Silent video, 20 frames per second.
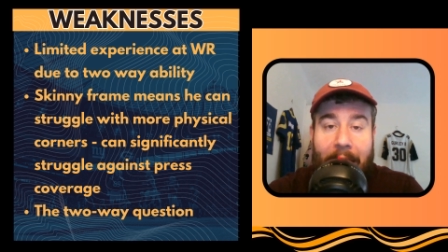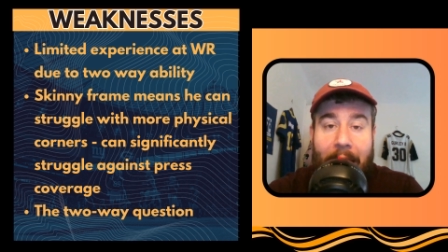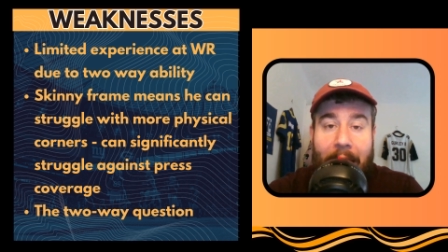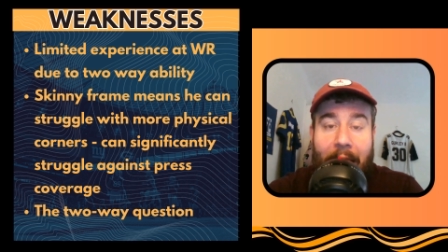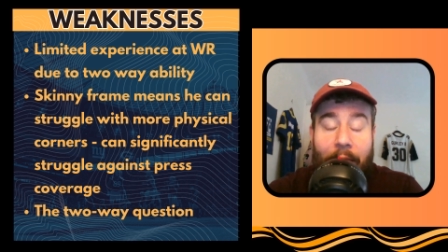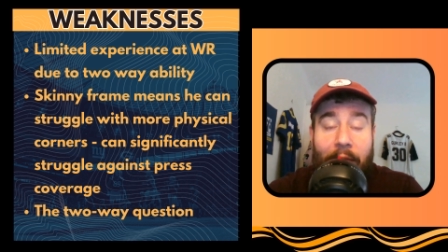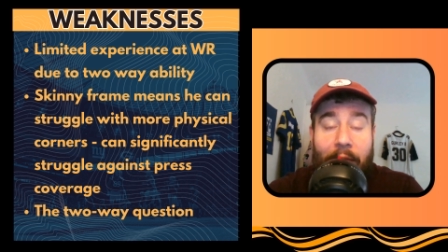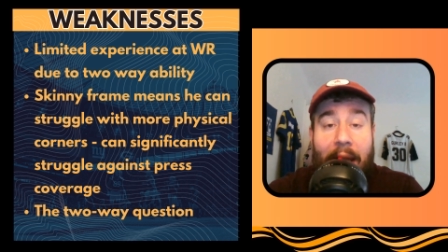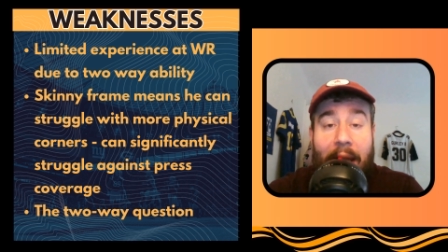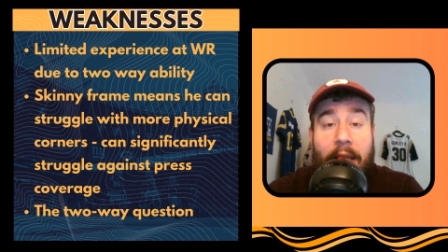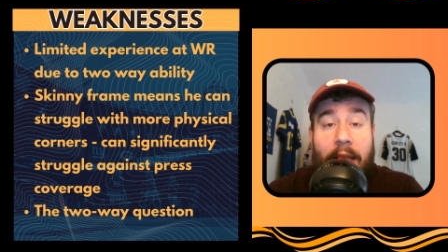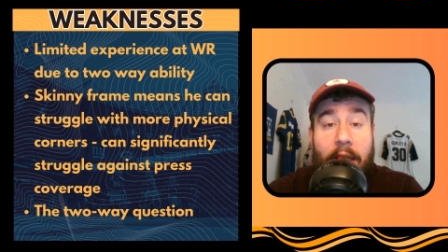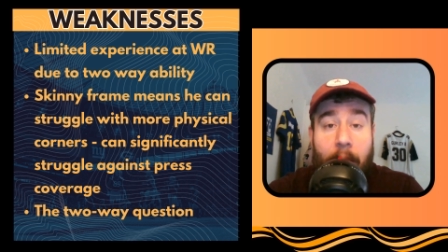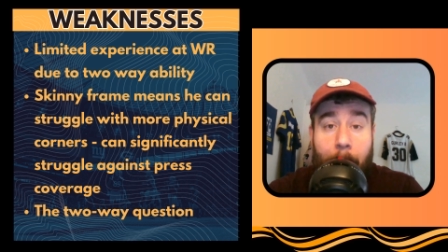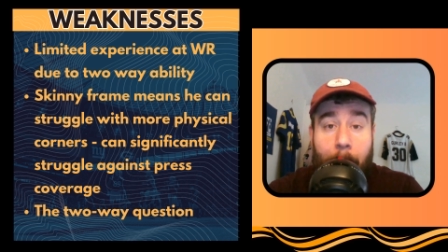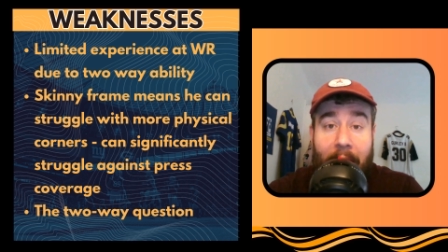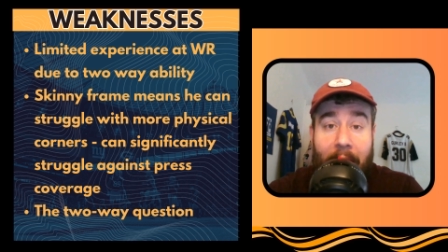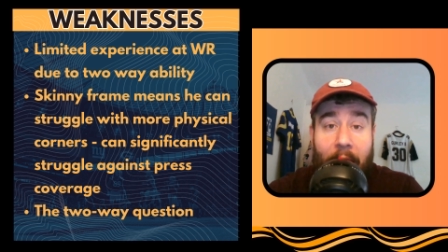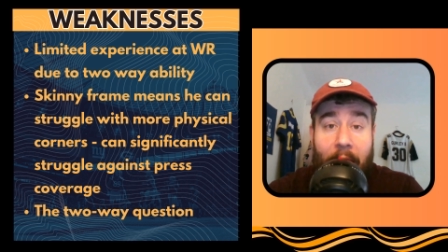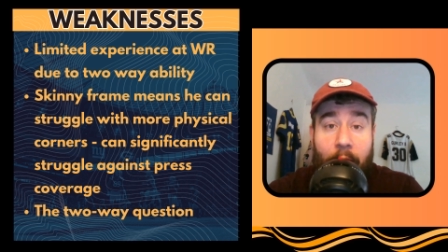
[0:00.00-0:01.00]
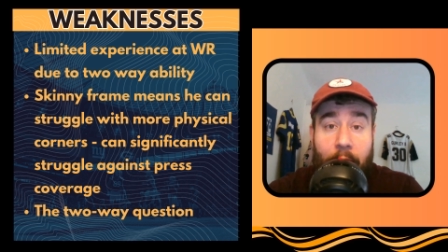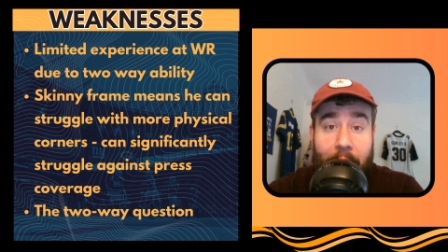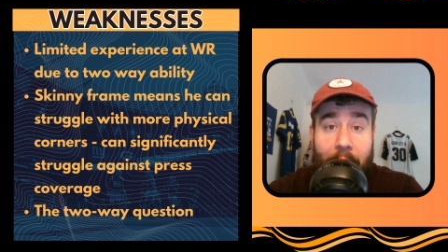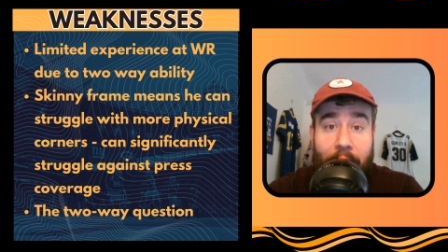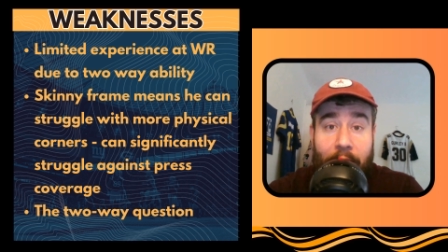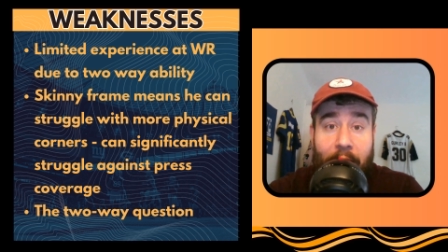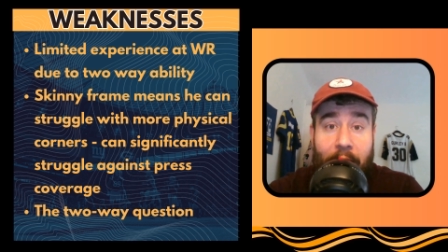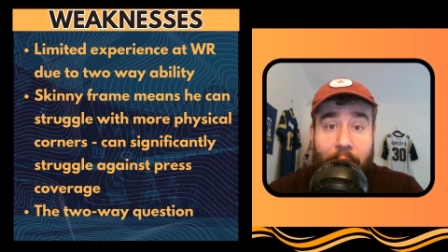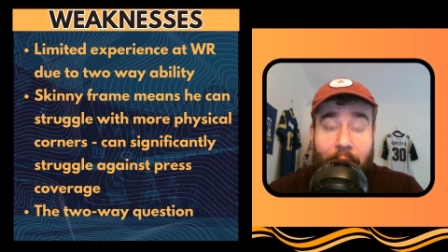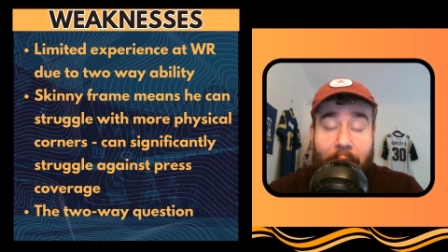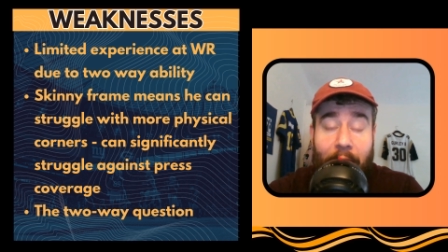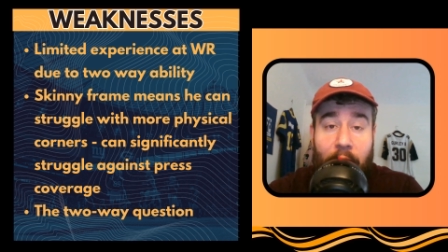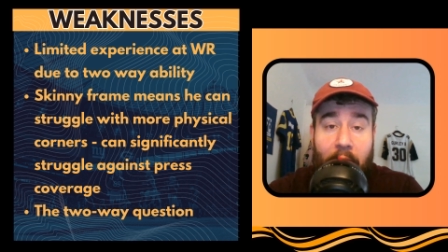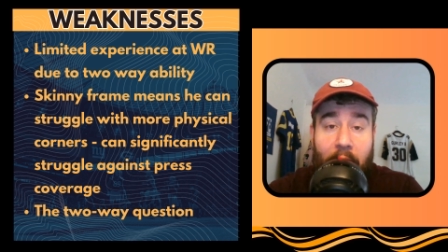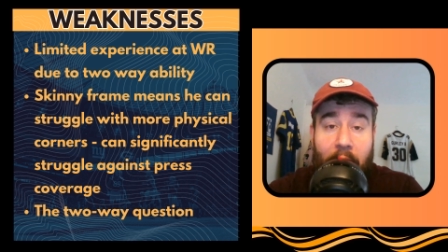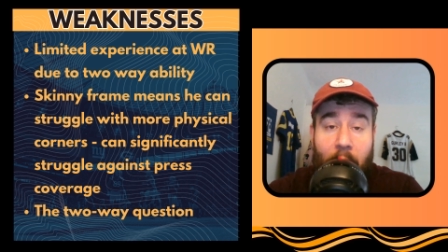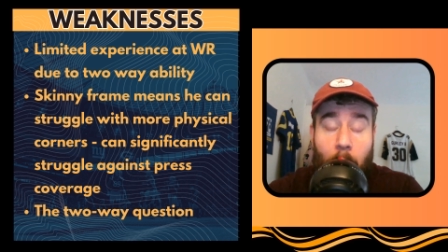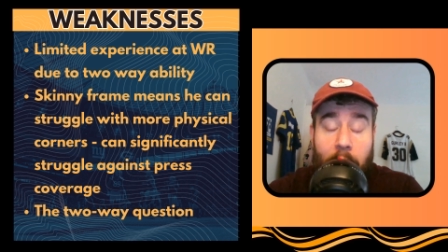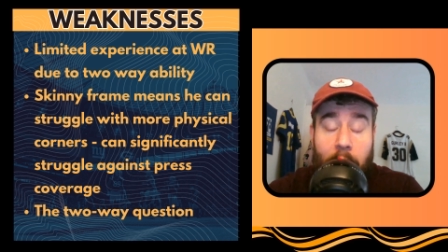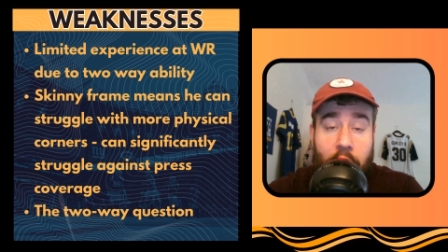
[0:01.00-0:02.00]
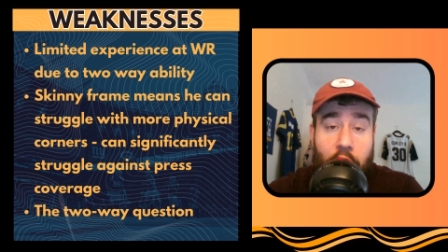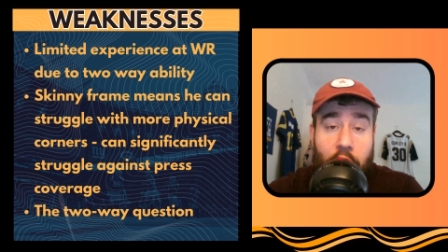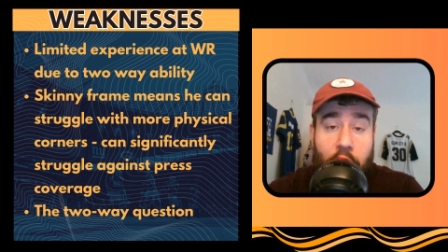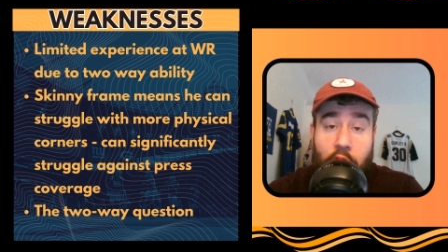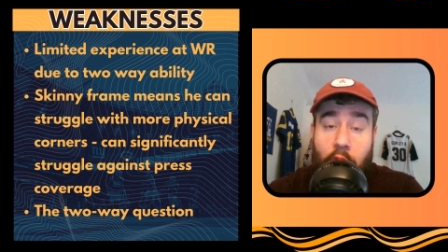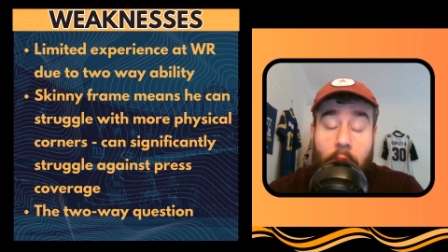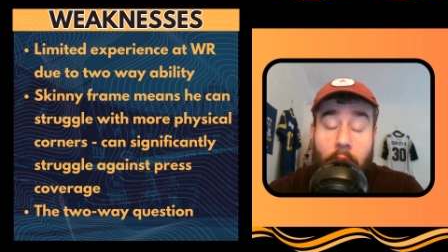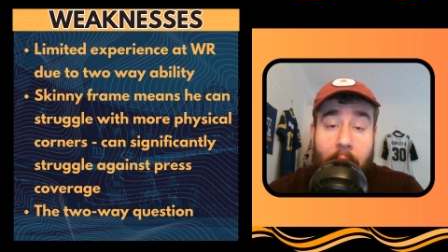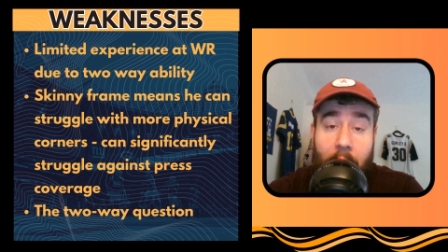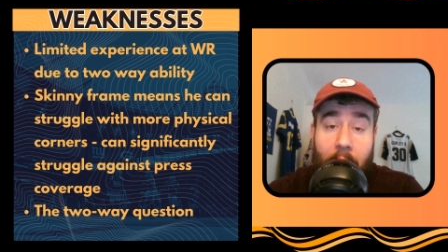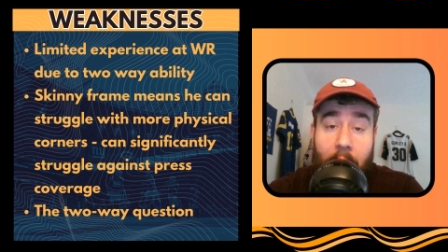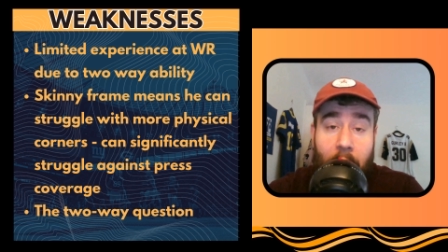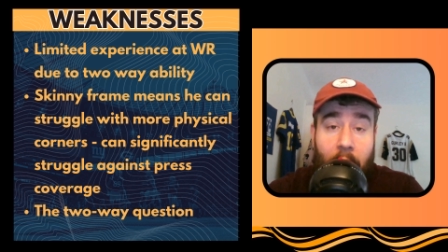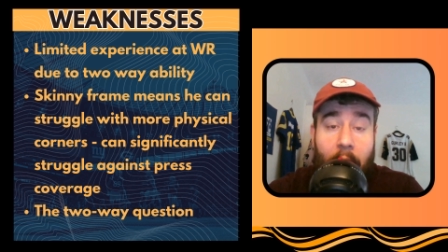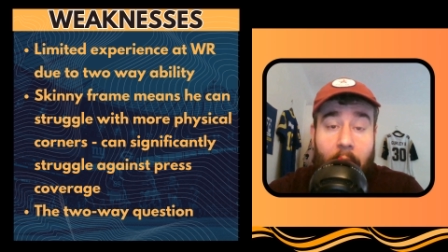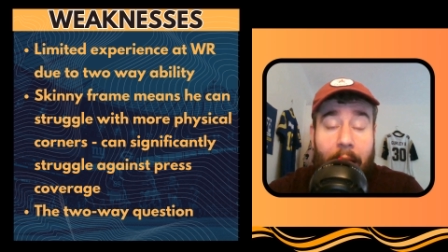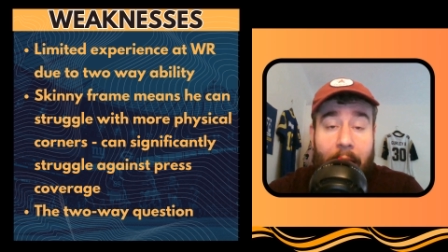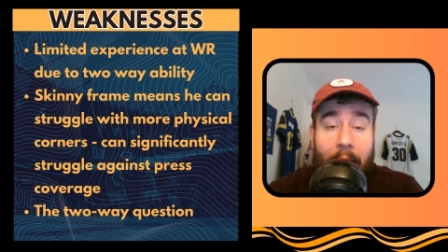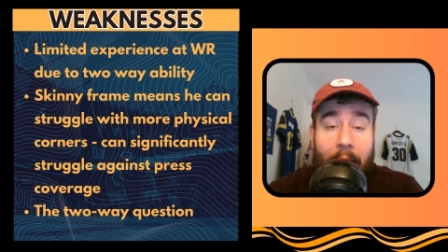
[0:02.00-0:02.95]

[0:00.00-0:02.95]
If he ends up being 50-50, which is truly unlikely,